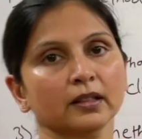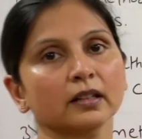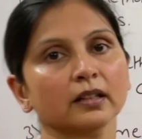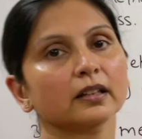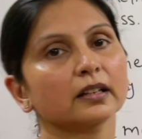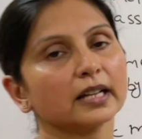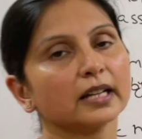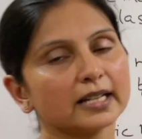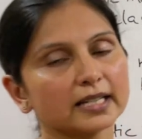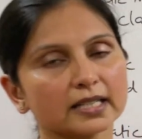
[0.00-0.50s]

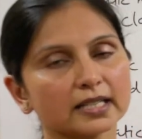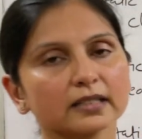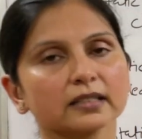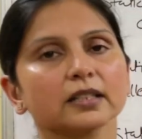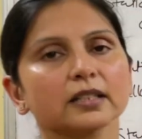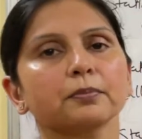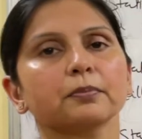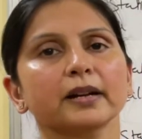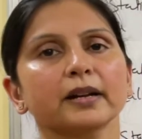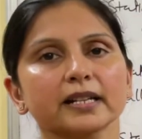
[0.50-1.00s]
Rest
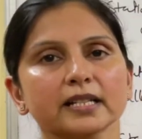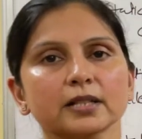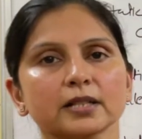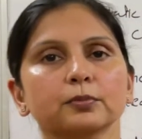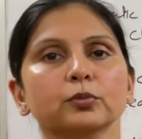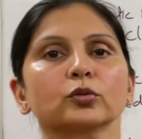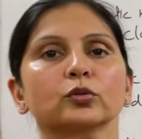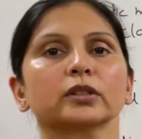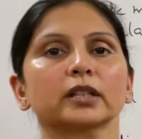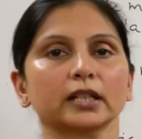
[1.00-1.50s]
depends
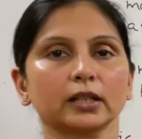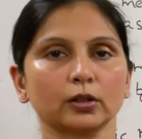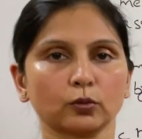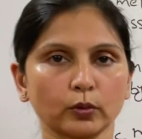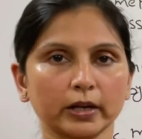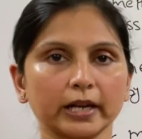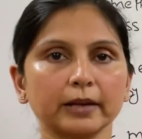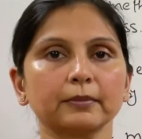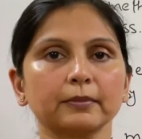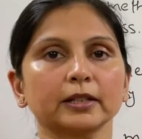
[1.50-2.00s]
upon the
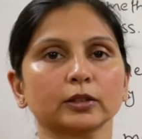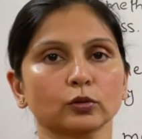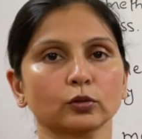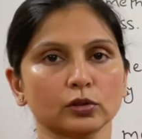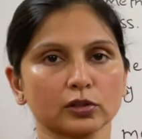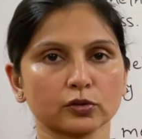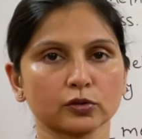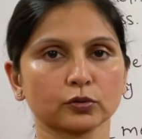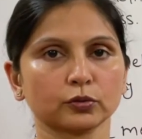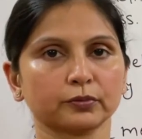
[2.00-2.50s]
requirement
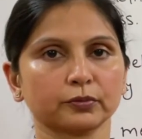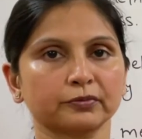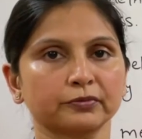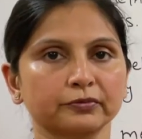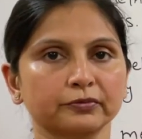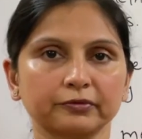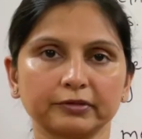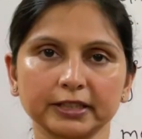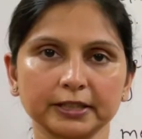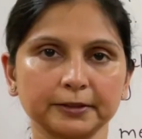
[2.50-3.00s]
also.
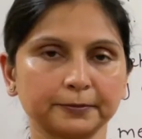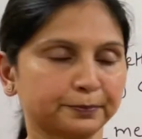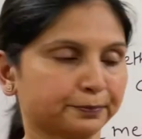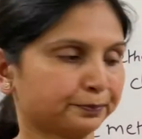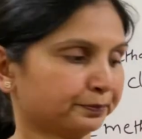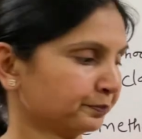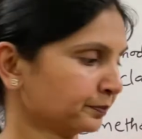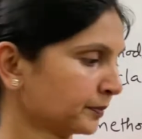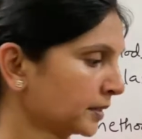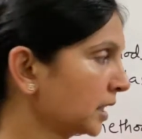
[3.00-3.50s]
Fine.
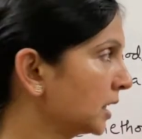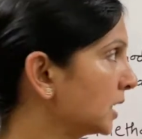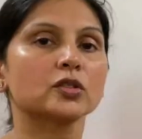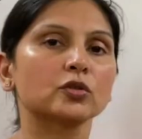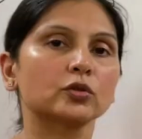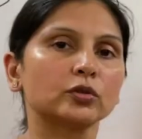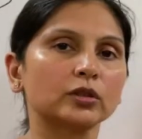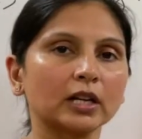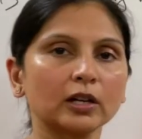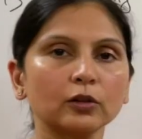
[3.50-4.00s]

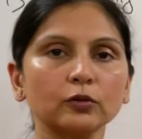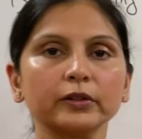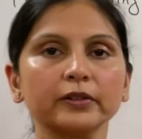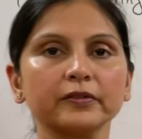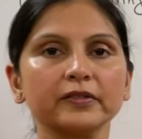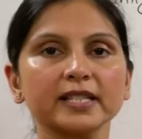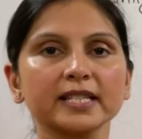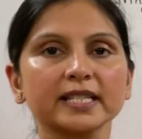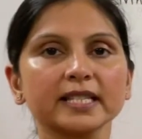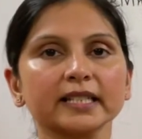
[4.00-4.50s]
So now we
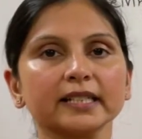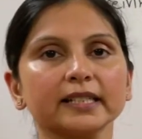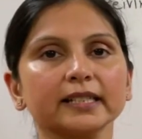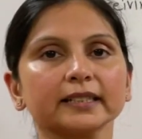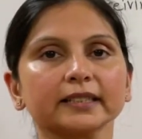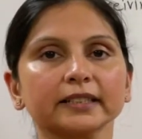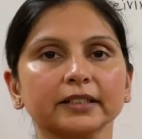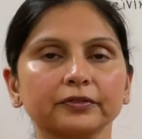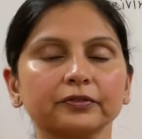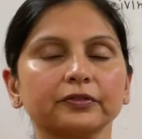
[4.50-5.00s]
will
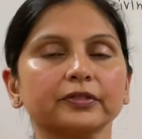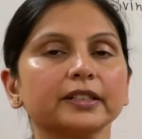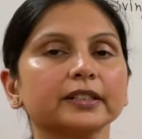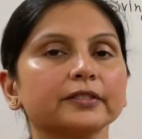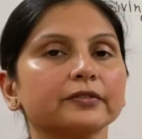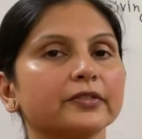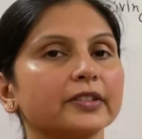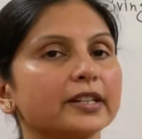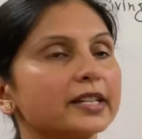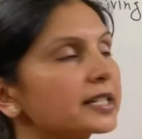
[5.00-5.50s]
see
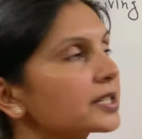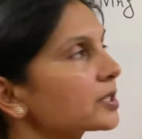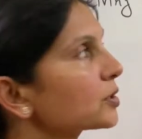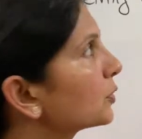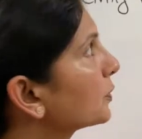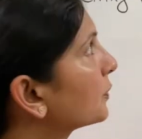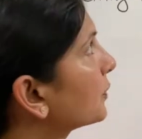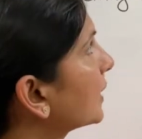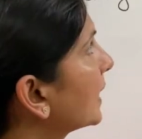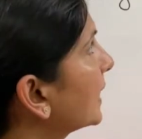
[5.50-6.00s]
different ways
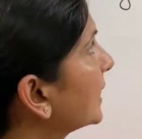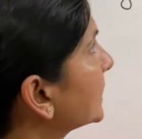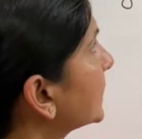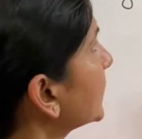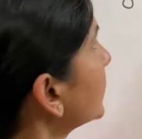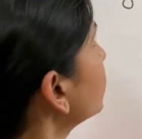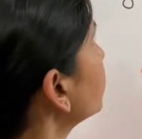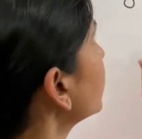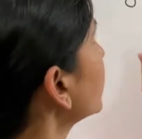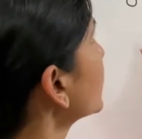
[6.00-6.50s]
of
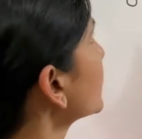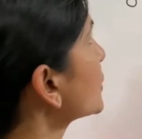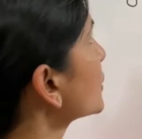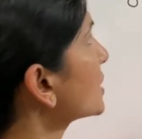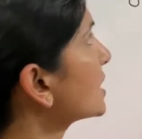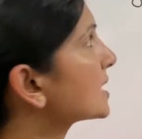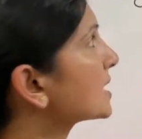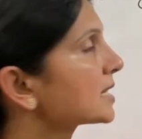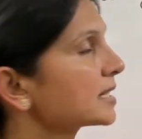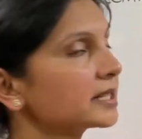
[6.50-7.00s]
writing
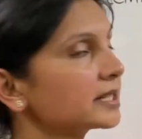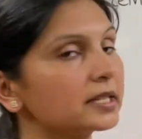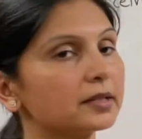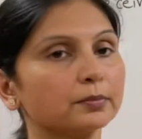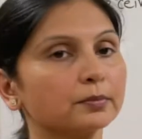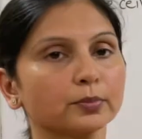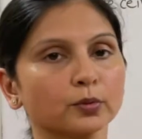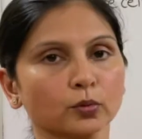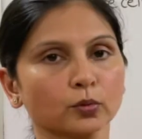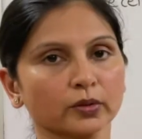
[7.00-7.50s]
functions in
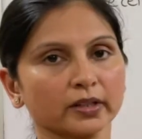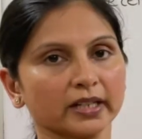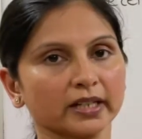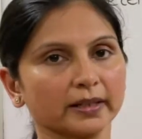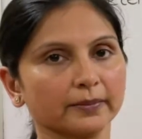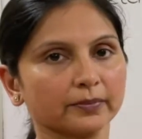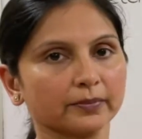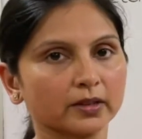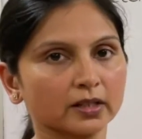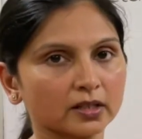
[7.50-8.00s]

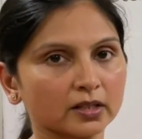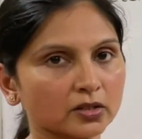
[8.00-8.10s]
program.